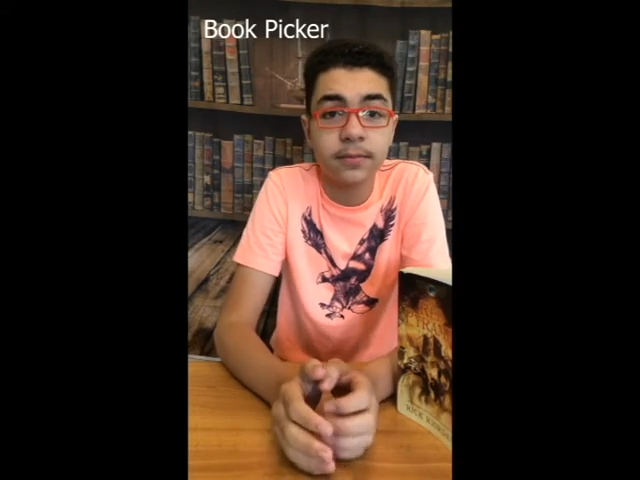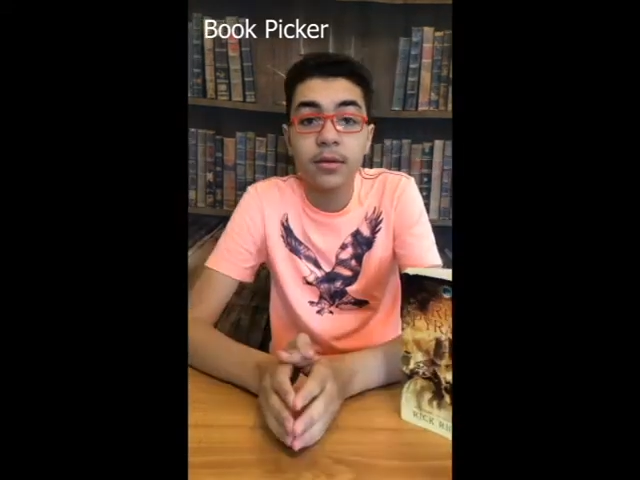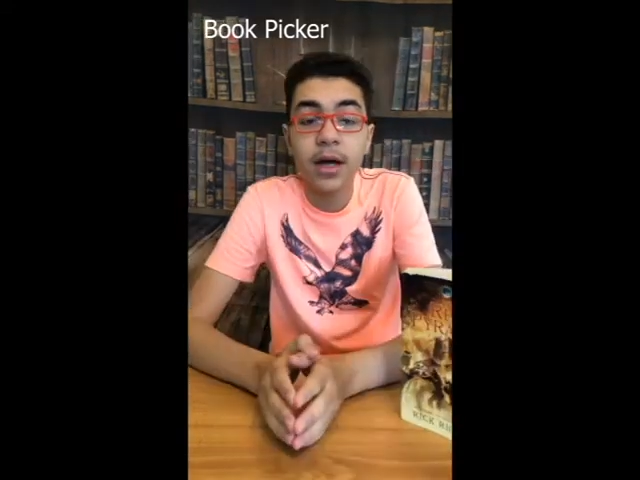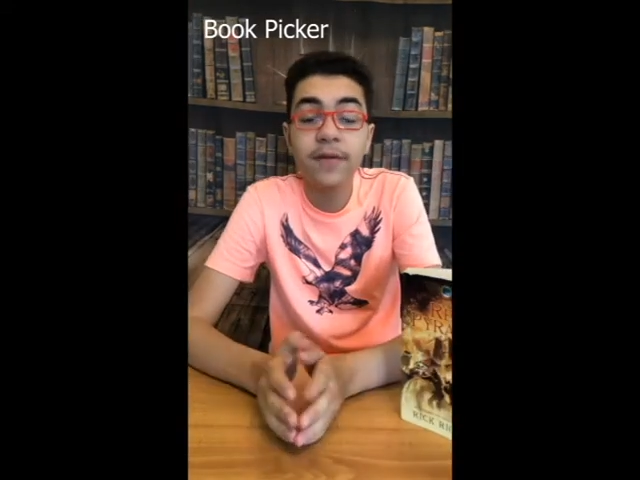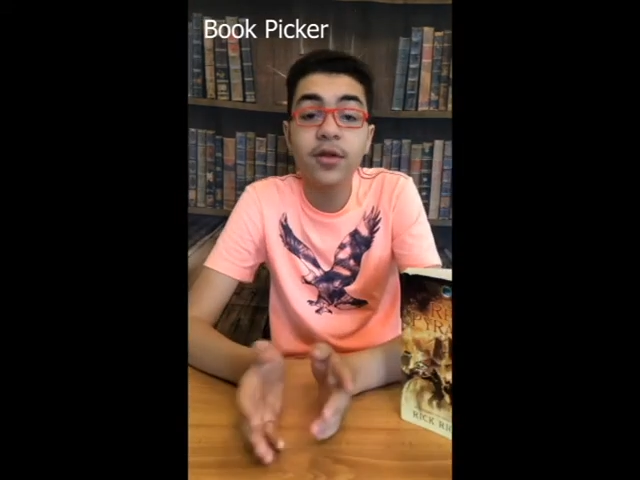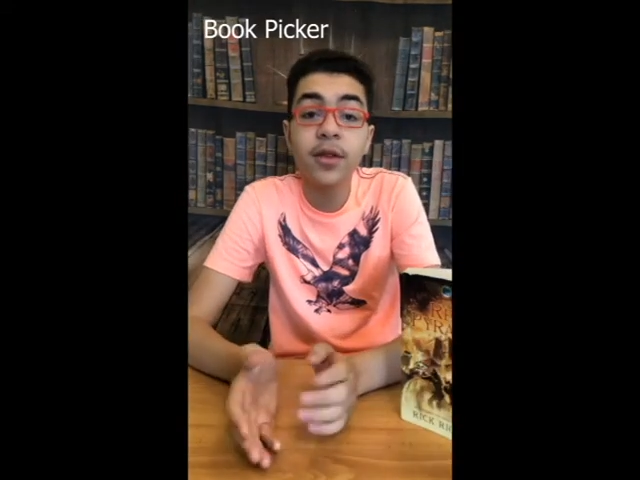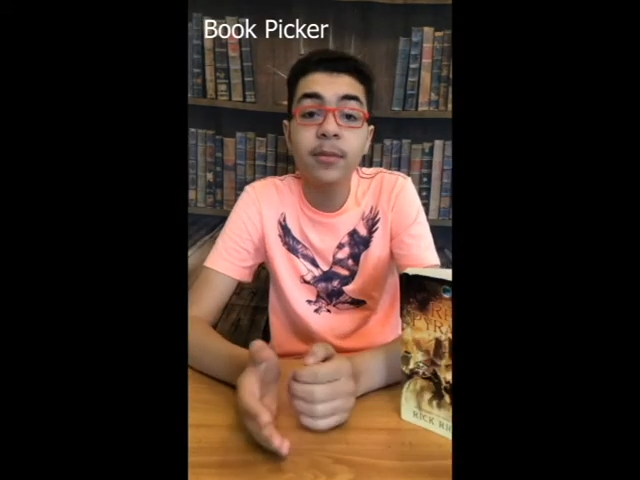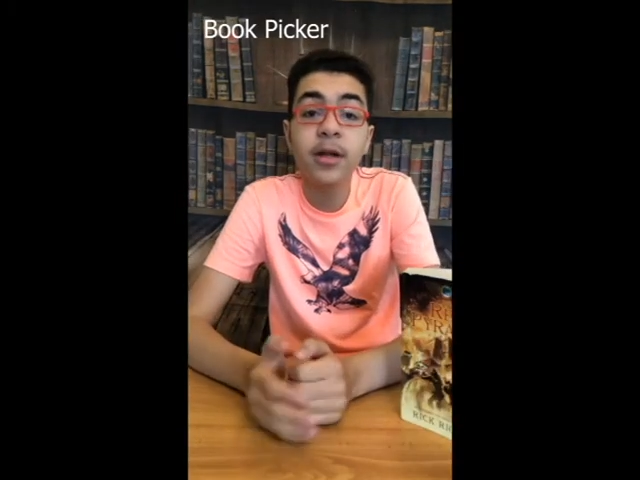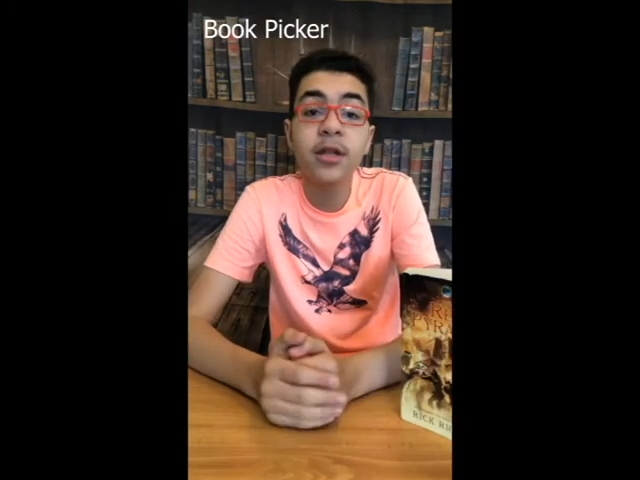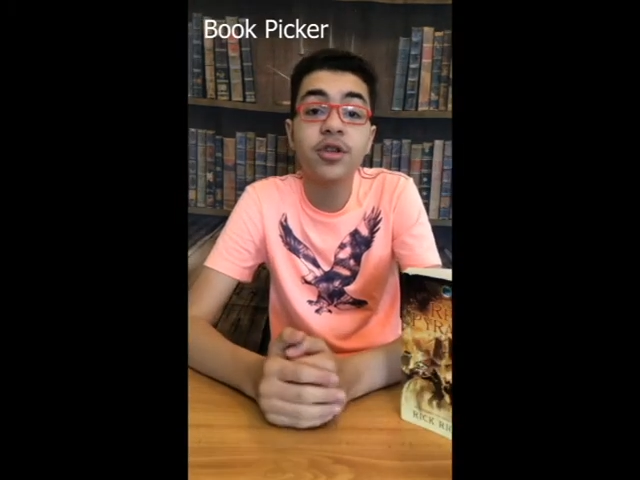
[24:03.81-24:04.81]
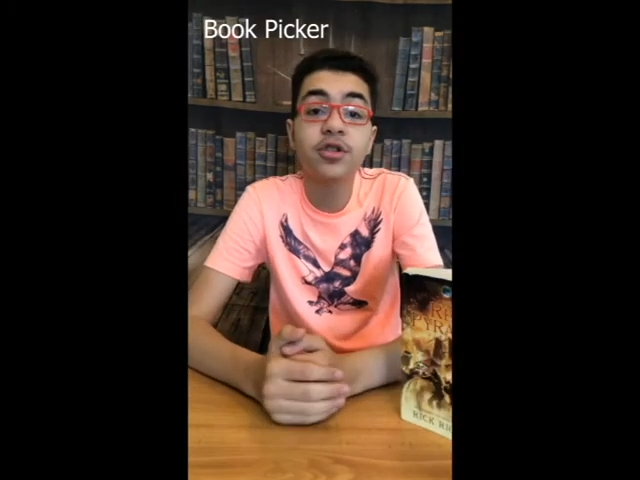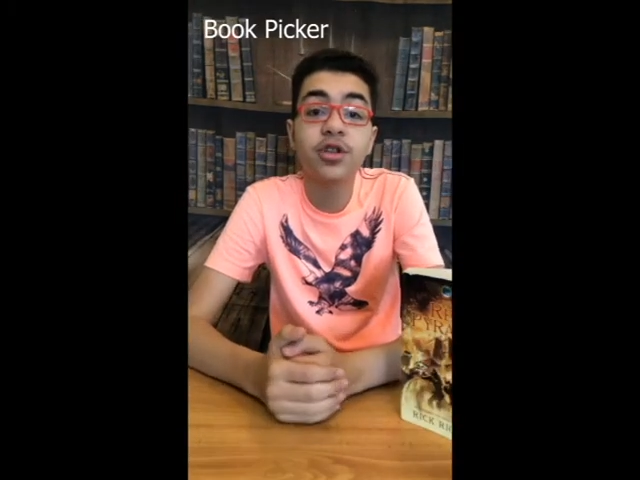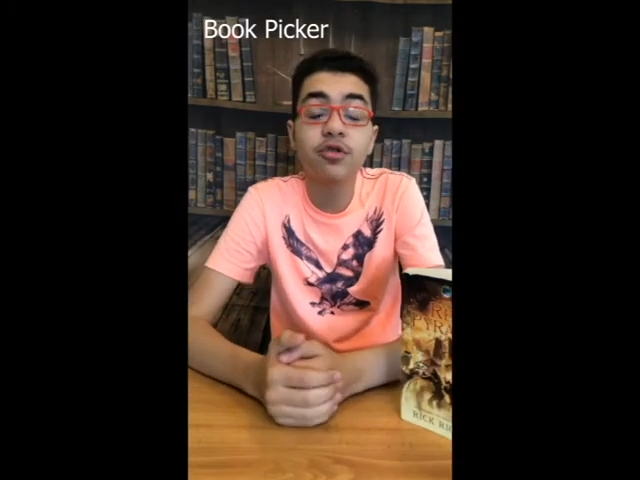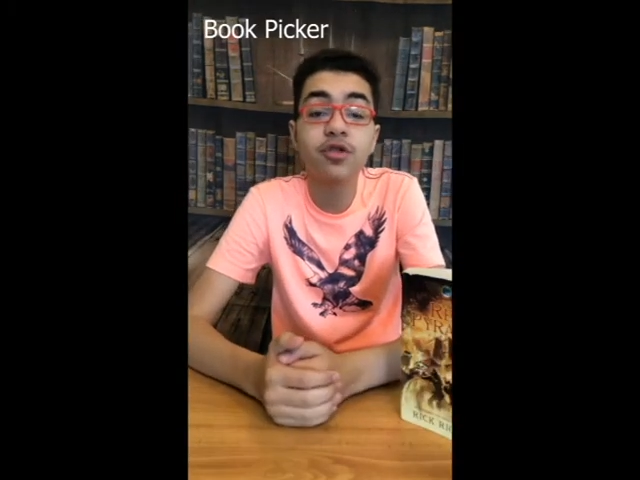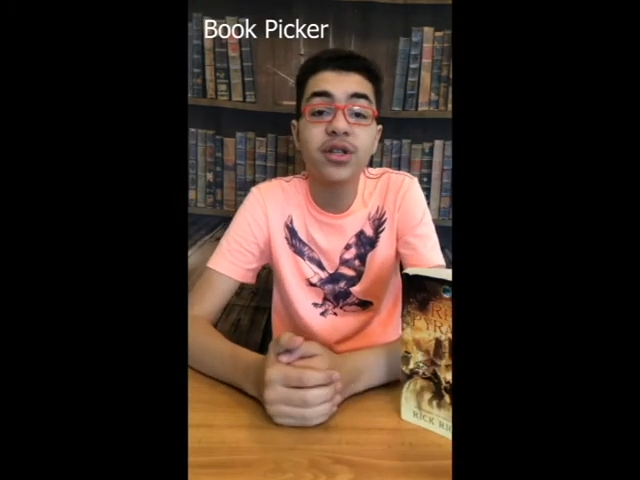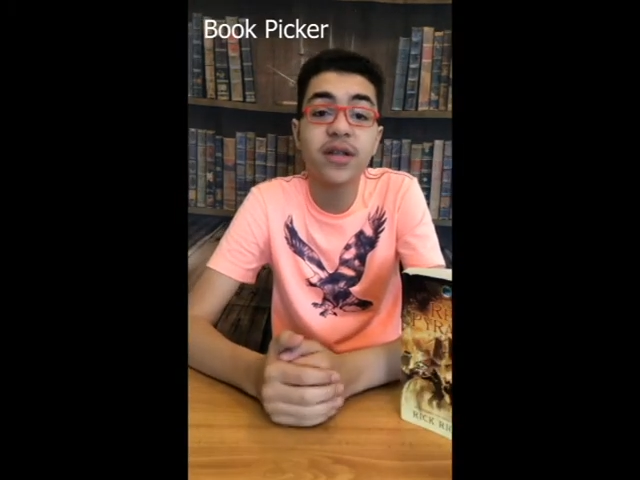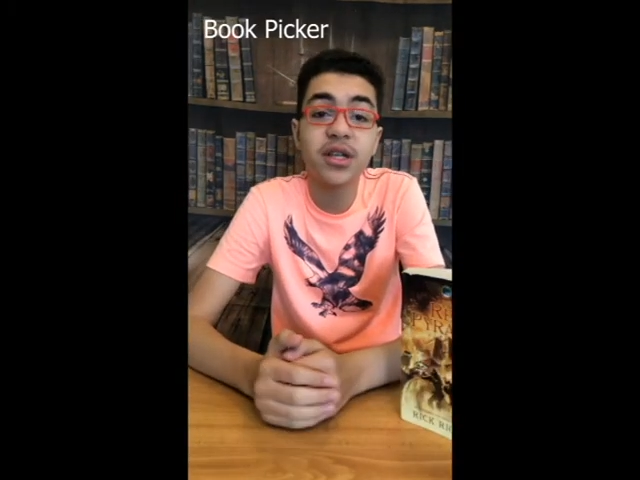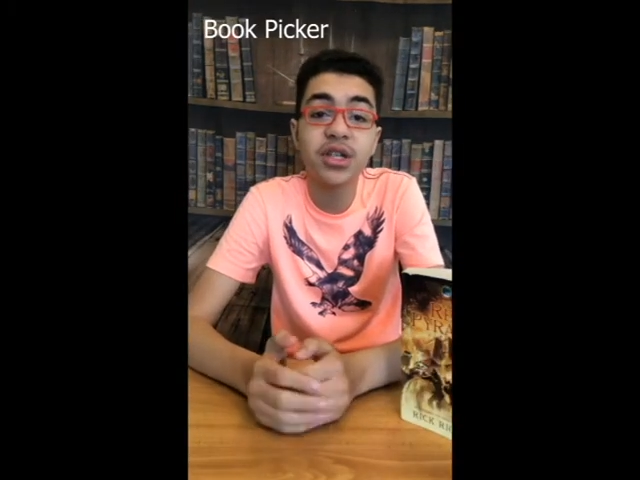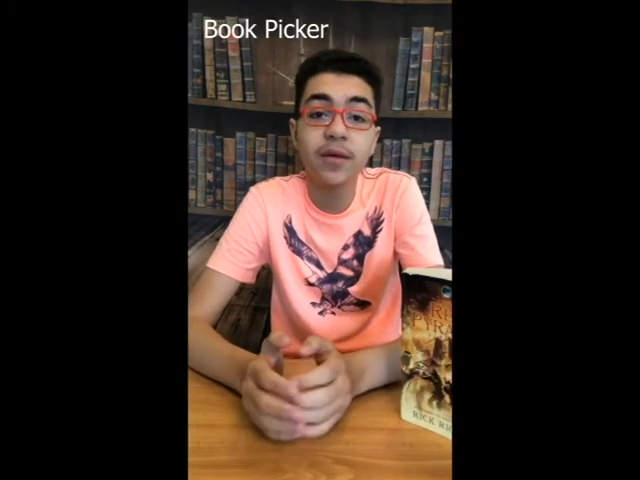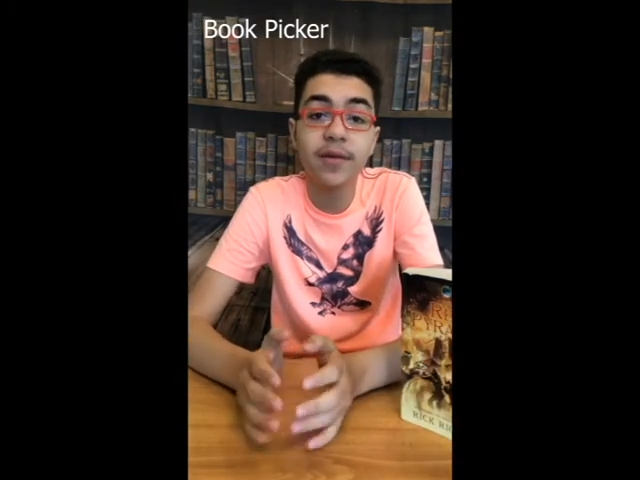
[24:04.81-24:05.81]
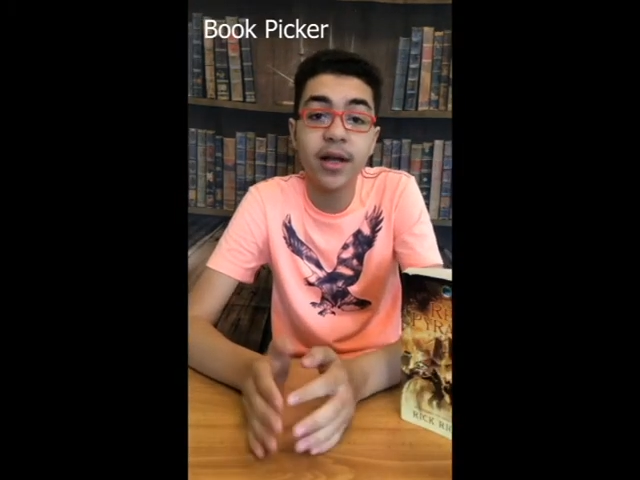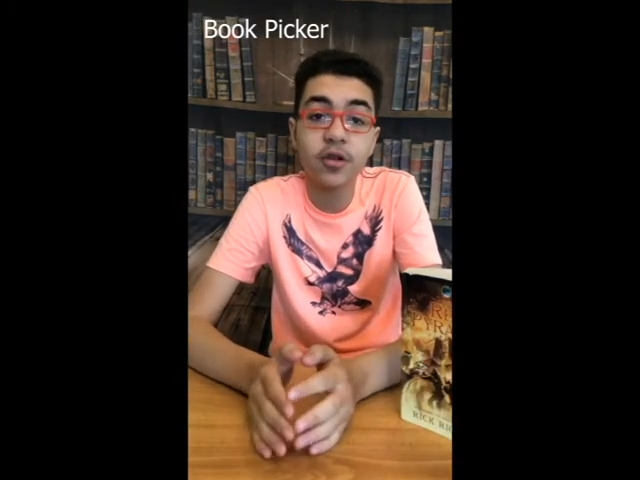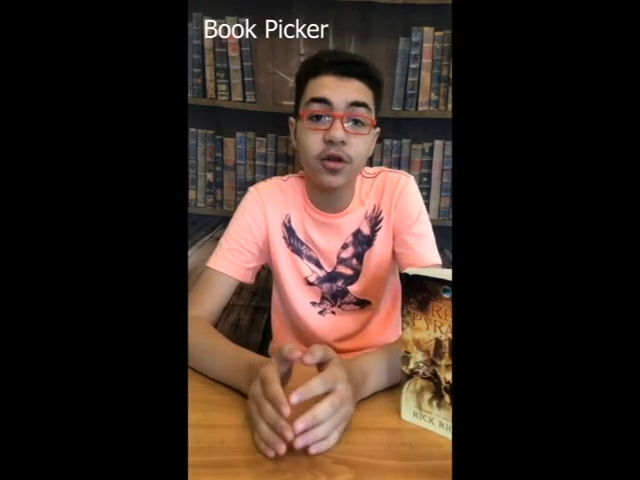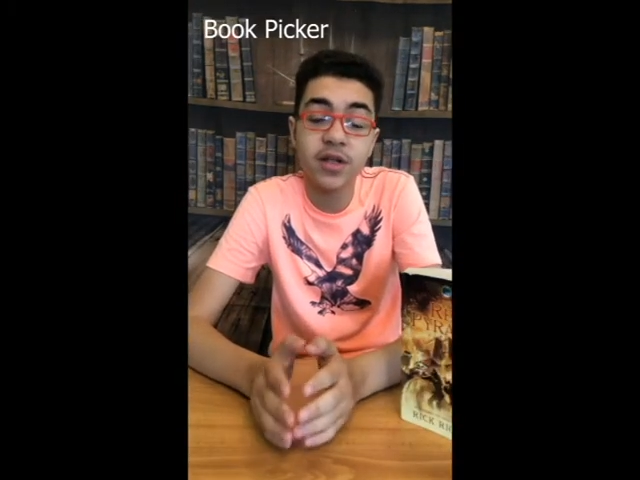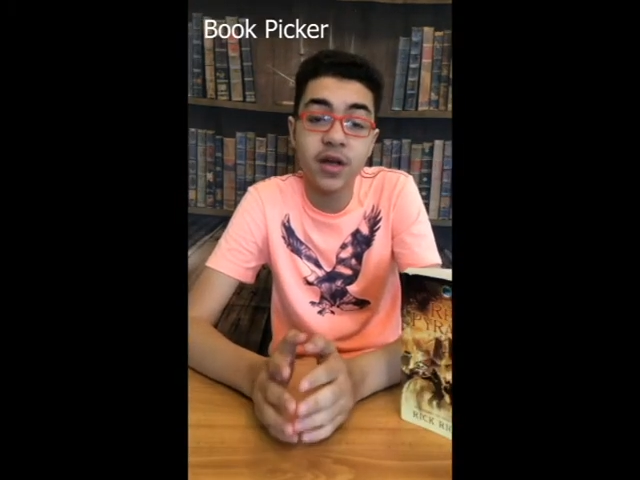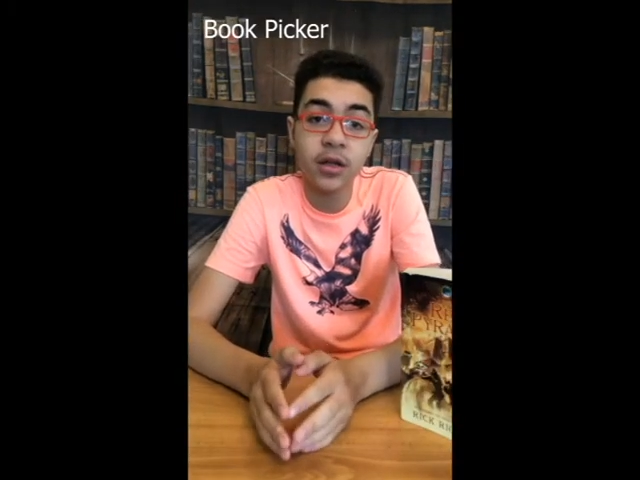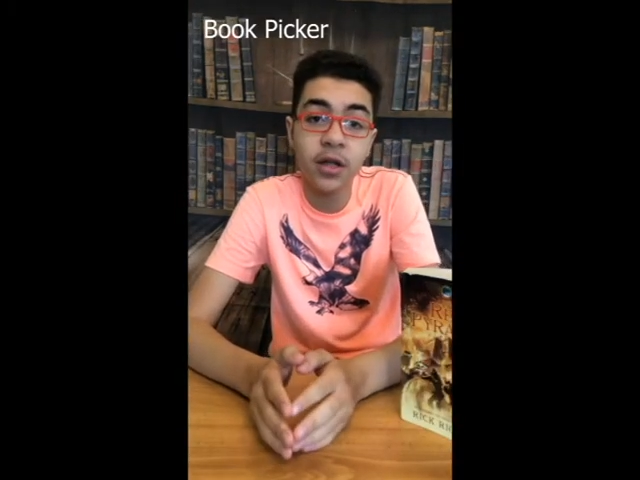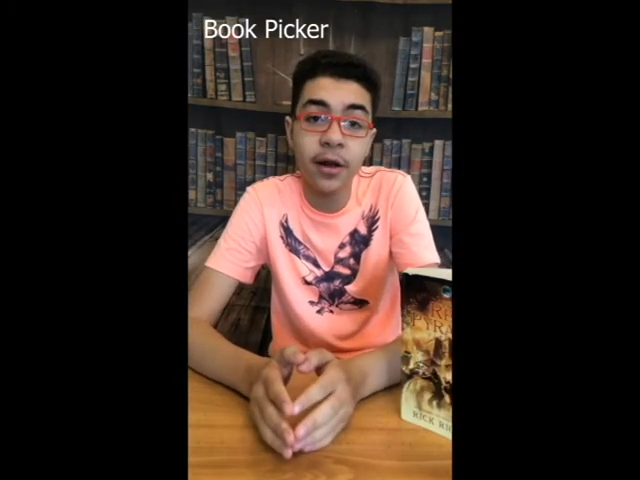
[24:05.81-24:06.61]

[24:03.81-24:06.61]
After the man introduced the chief lector Iskandar,